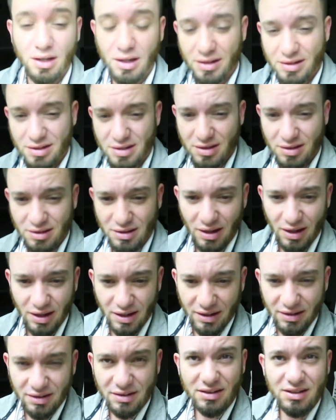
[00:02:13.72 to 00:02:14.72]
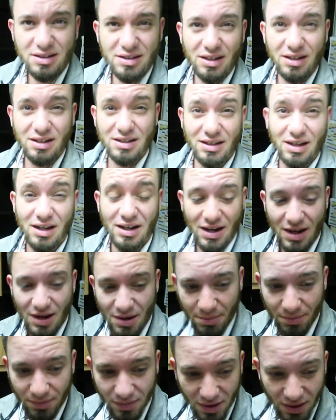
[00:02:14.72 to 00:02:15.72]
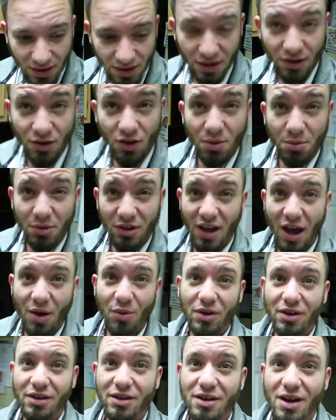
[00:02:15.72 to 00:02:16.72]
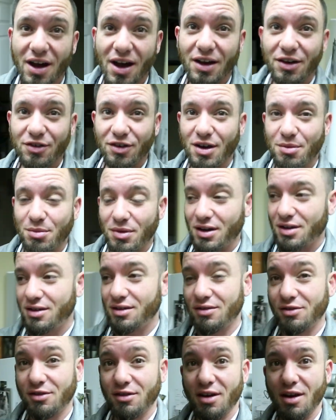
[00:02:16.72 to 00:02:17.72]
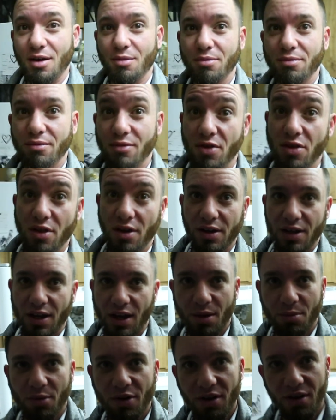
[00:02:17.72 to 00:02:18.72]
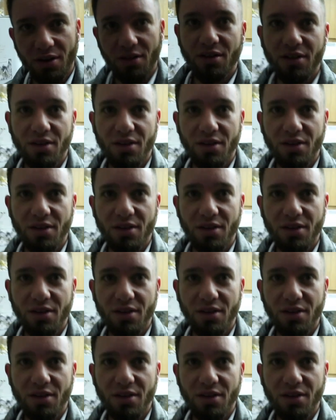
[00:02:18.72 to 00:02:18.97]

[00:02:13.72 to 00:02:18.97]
It's like 6 a.m. And normally I would not grab my grab the camera.